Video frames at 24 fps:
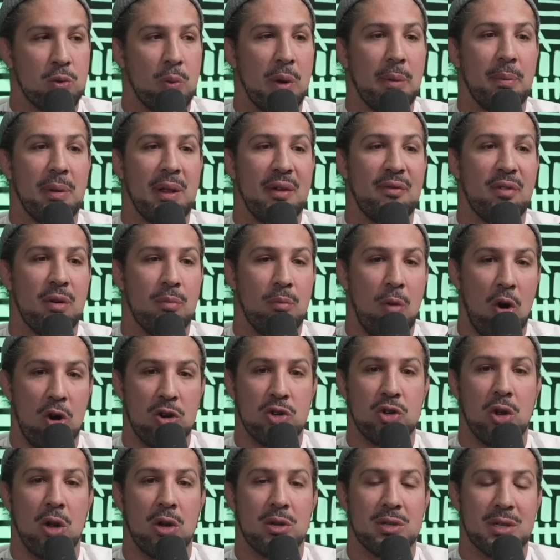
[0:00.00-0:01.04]
We believe in
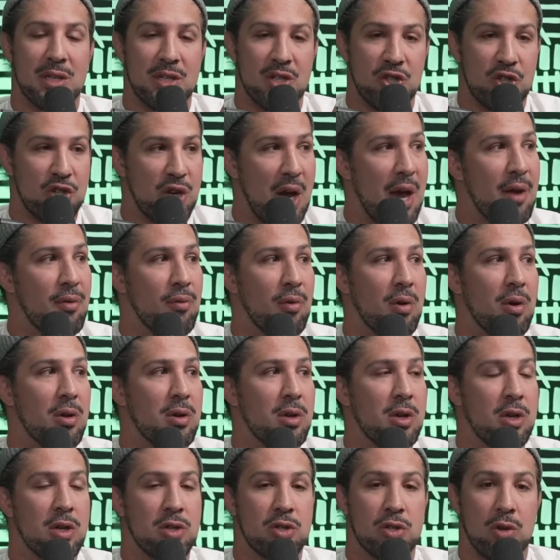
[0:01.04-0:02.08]
martial arts in general.
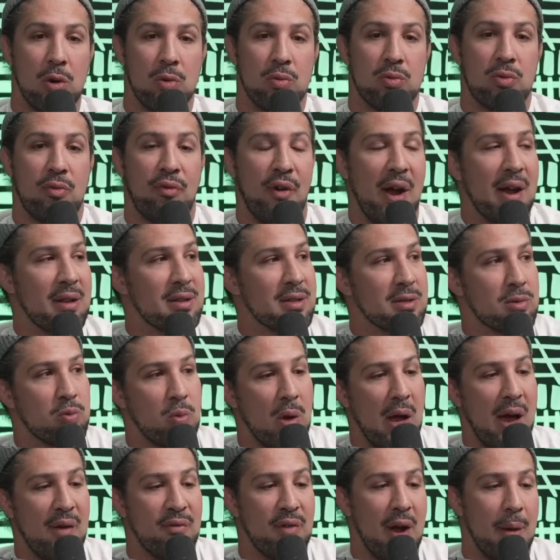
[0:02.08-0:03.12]
So Francis
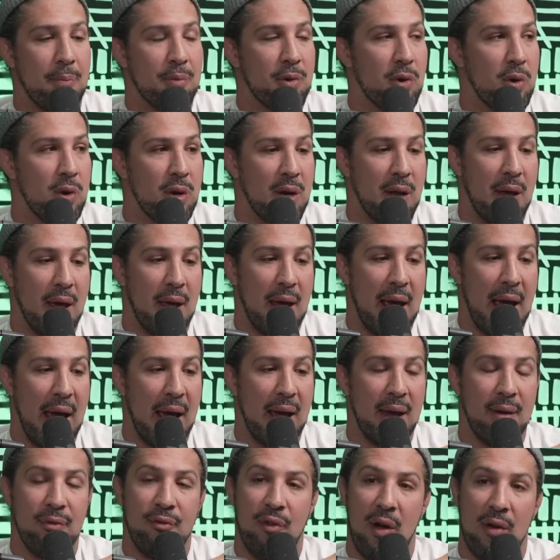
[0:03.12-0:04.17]
will have an opportunity to
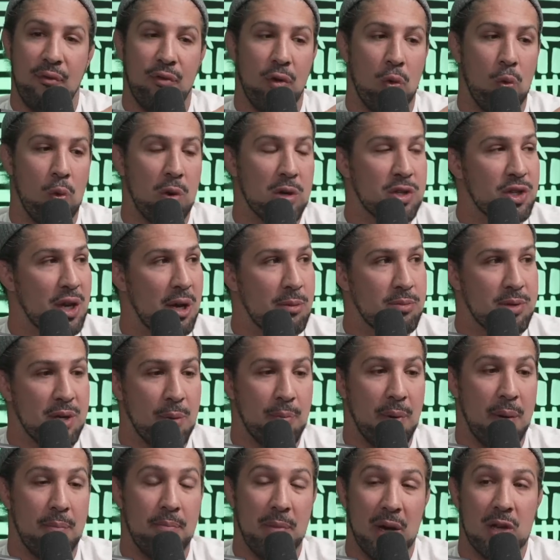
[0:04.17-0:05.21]
A, fight for a world
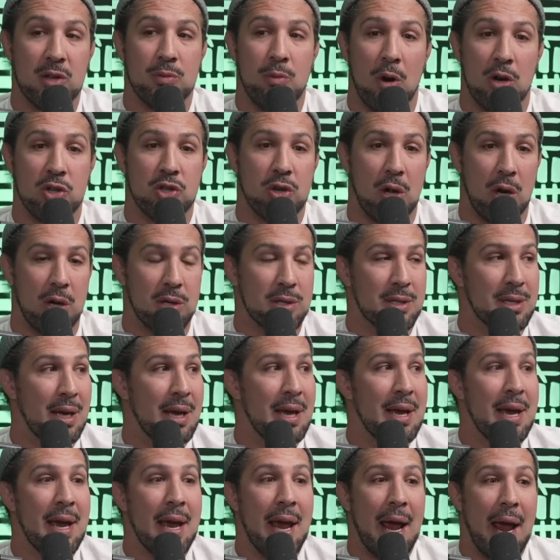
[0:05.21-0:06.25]
championship in mixed martial arts,
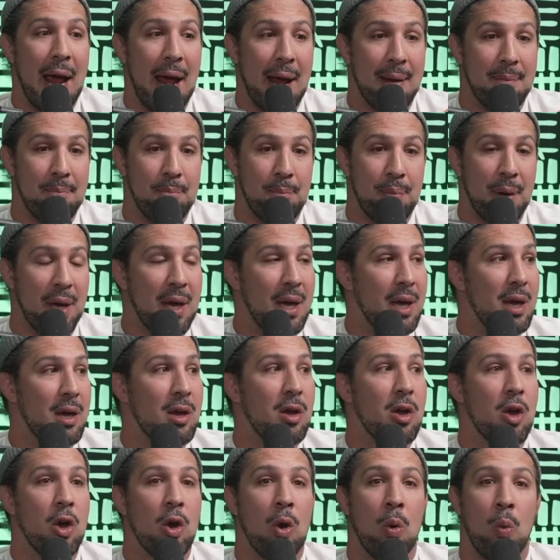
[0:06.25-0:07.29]
and B,
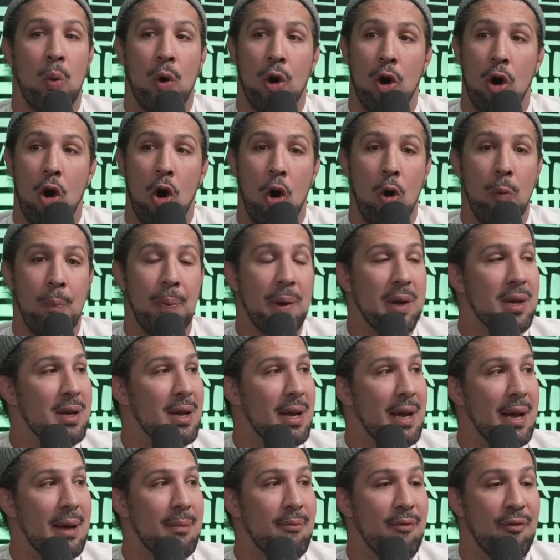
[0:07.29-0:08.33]
we're open to
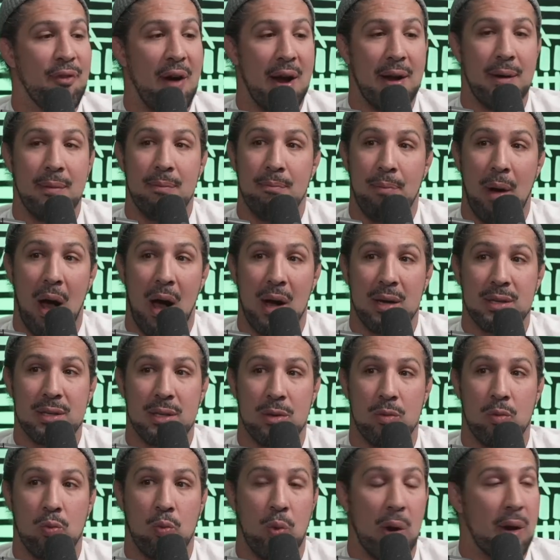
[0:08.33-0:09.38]
him fighting
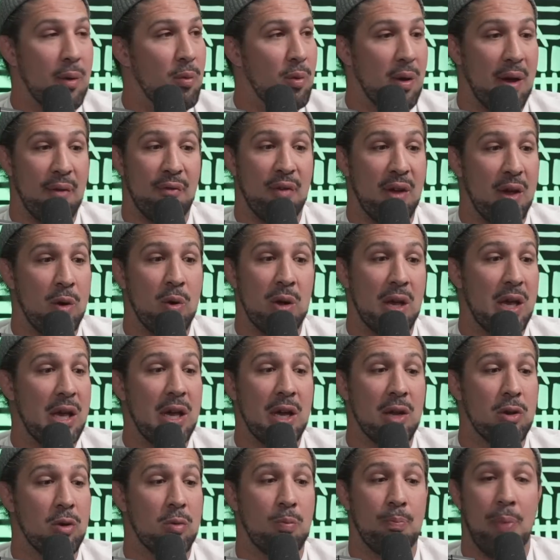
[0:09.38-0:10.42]
boxing. When if he,
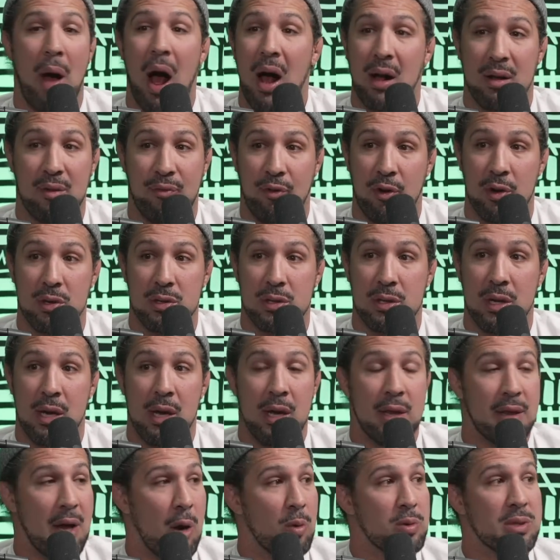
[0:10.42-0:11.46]
he boxed first,
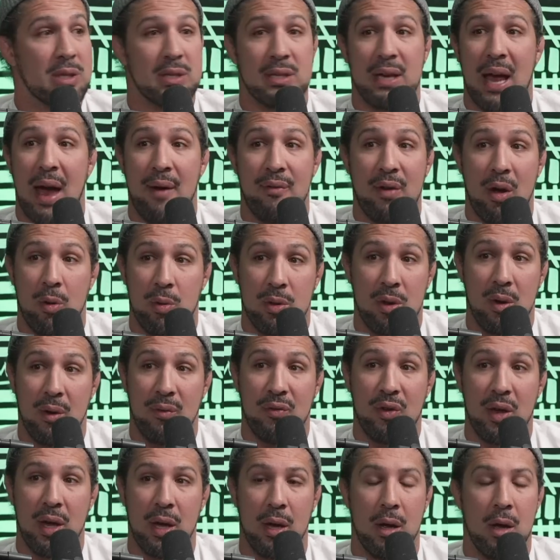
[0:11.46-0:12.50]
that was his caveat with
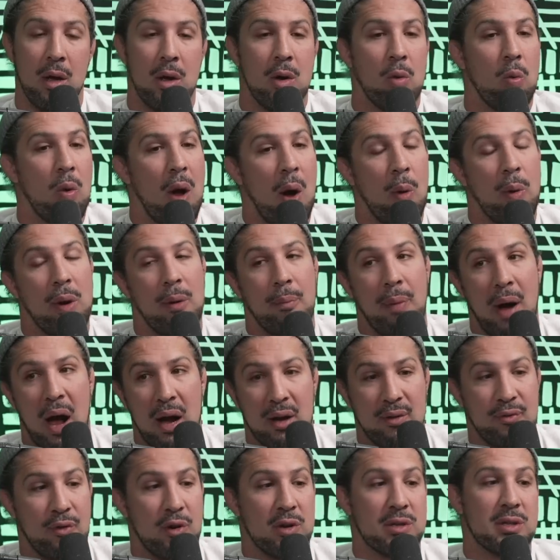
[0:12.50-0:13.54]
UFC. Well, I want to
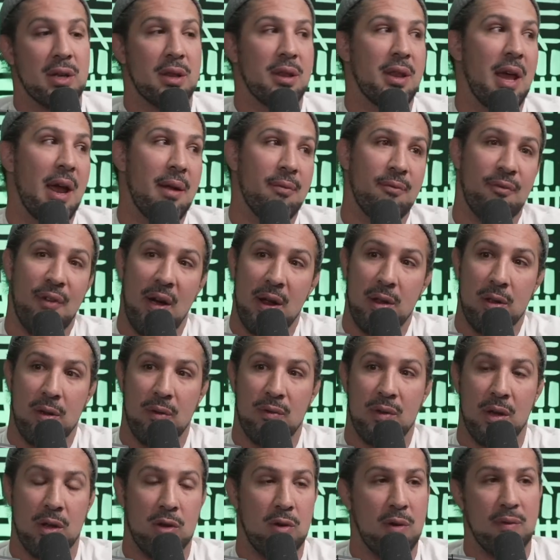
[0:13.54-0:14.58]
box first and then fight in
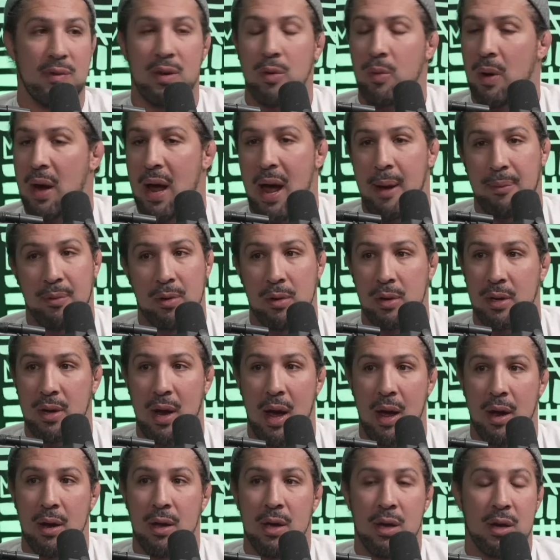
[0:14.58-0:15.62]
UFC. And UFC went absolutely
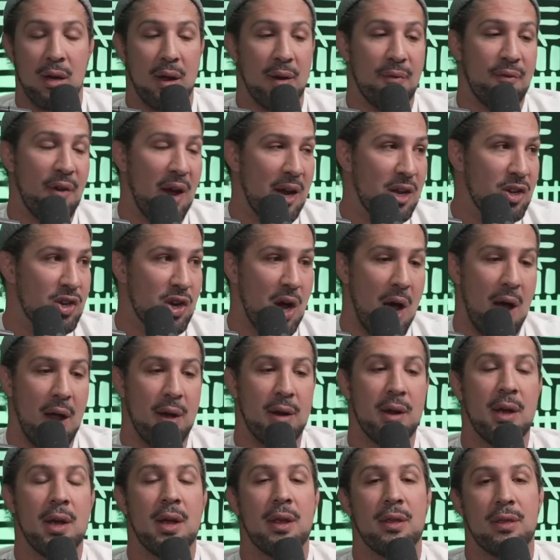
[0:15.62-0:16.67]
not. You're gonna fight
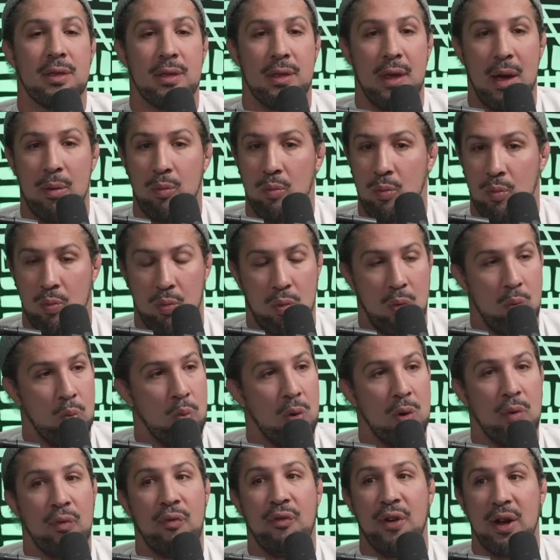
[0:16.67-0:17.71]
Jon, then
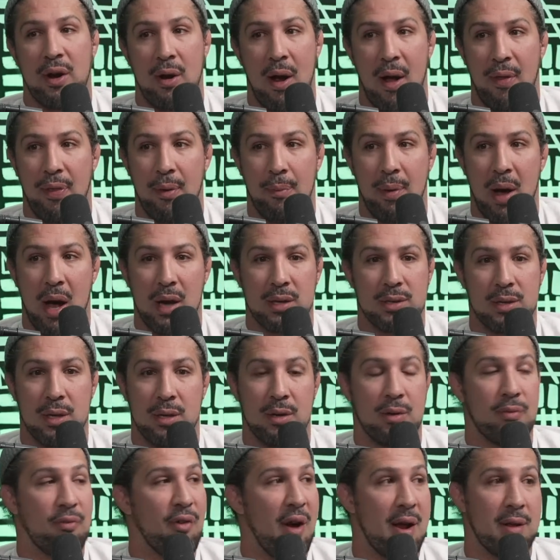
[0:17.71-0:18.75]
we'll figure out the
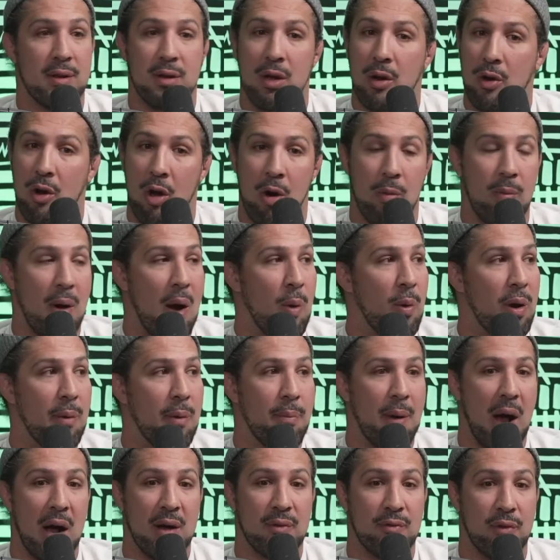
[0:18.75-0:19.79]
boxing. France said, nope, I want to
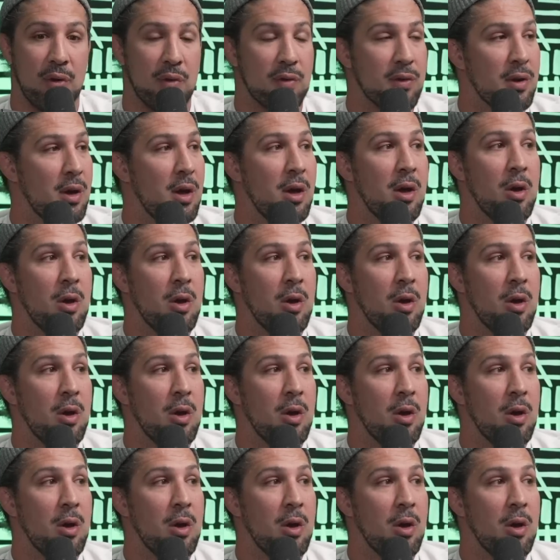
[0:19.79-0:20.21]
box first.